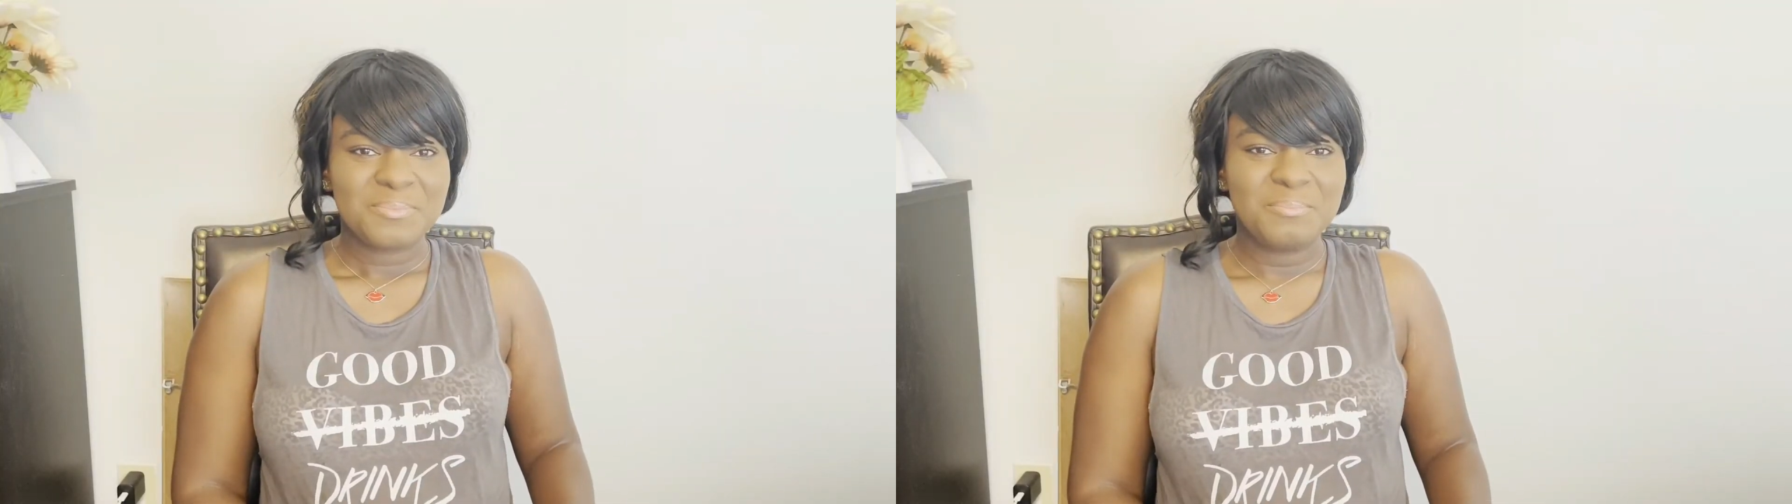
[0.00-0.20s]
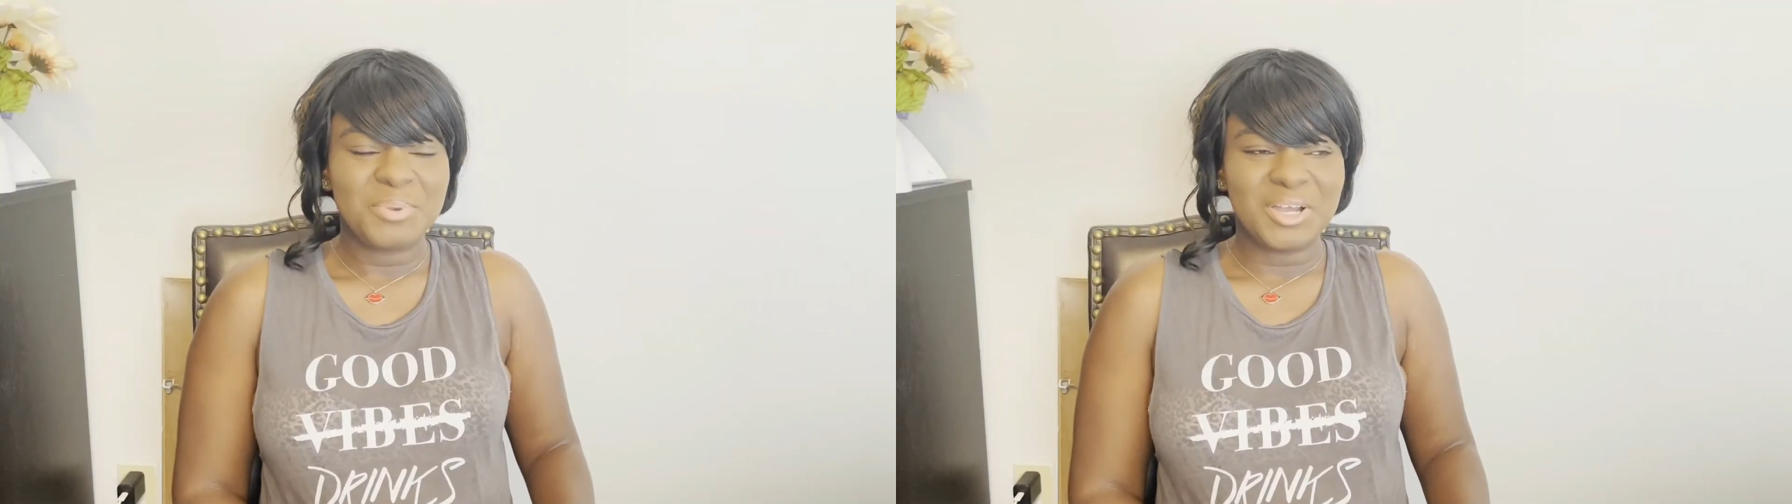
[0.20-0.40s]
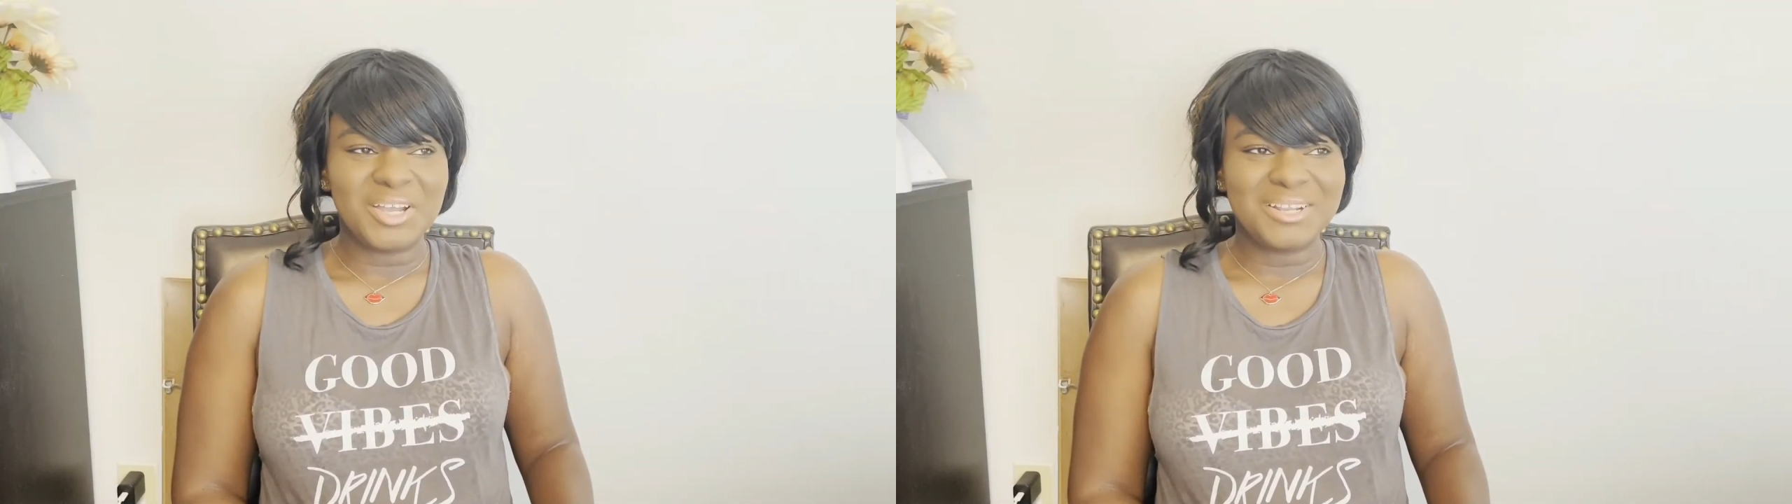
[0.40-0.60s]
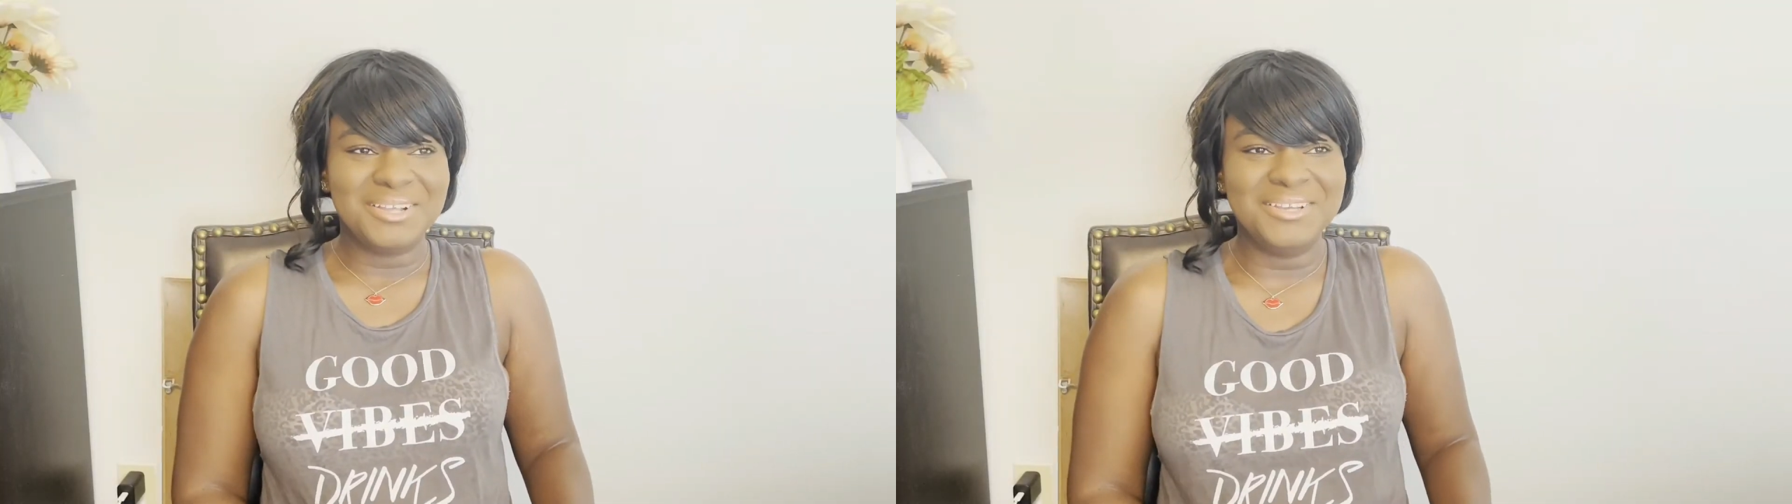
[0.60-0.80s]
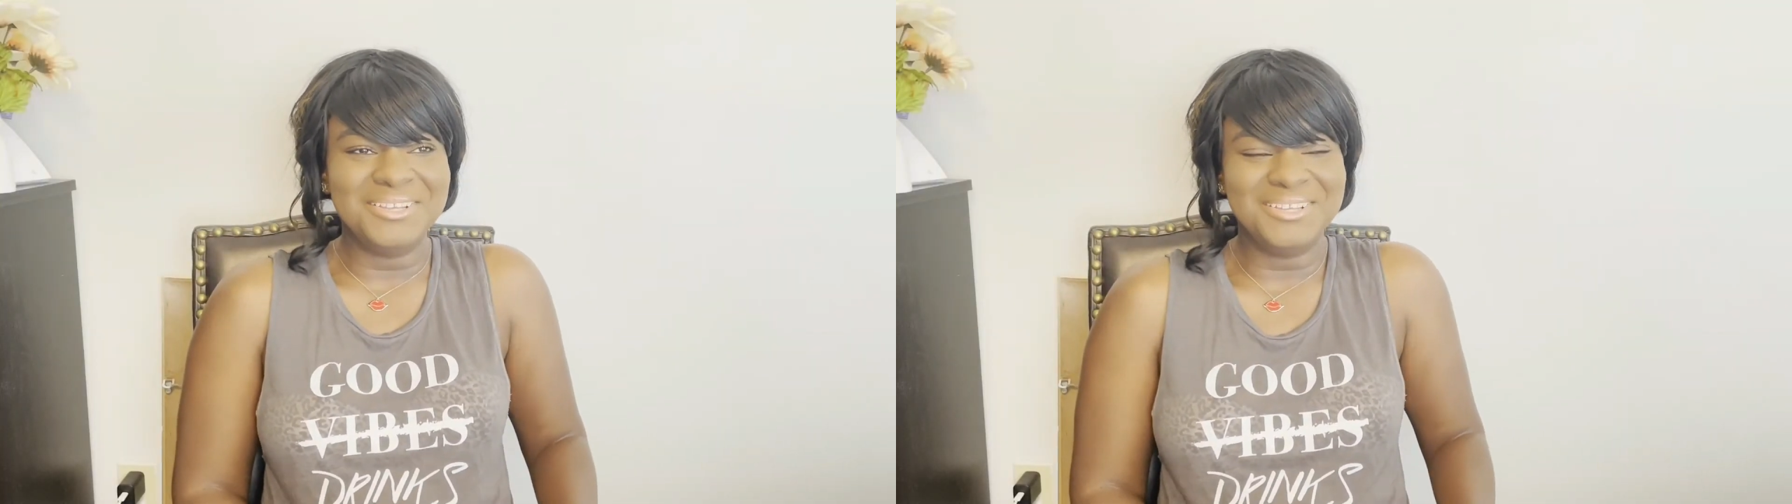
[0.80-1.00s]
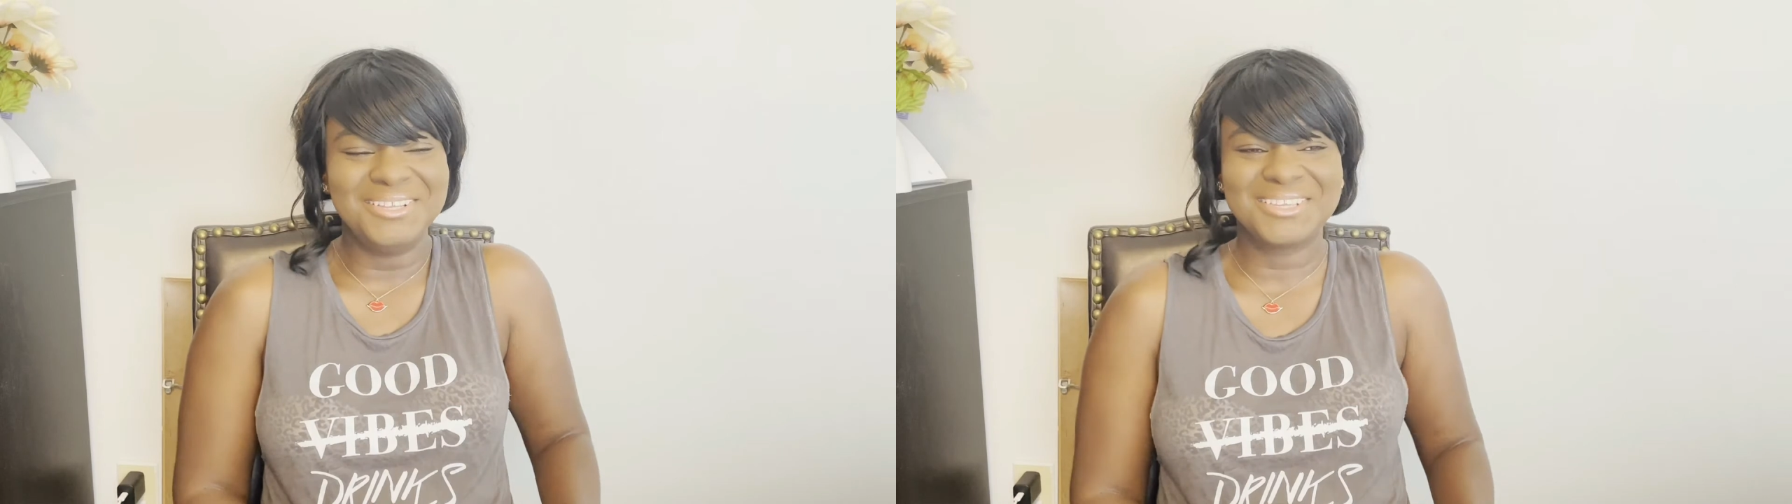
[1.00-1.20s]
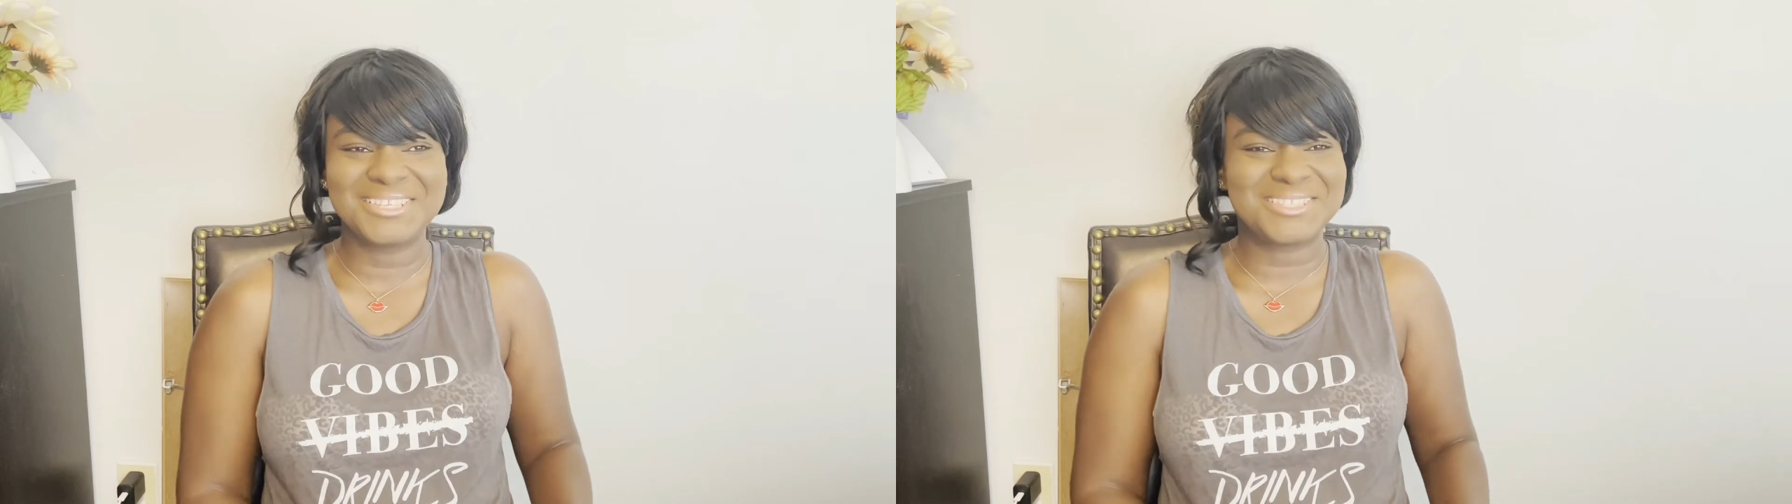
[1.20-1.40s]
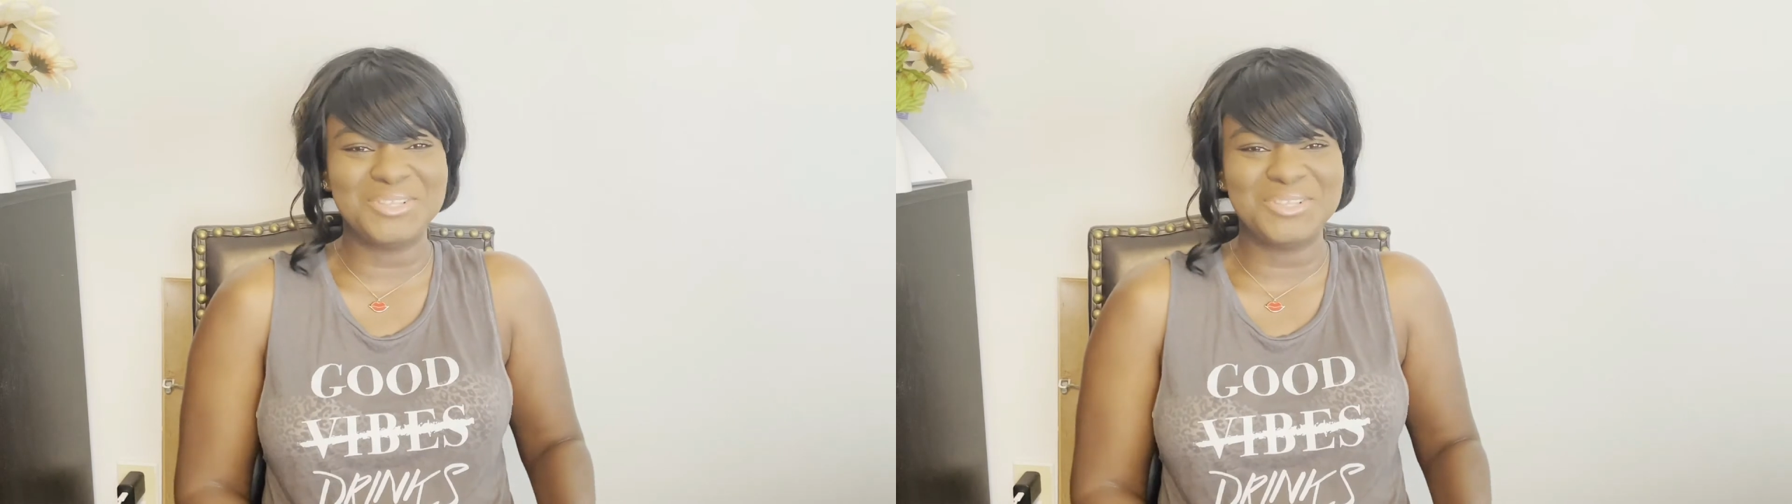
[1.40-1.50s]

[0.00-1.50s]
But because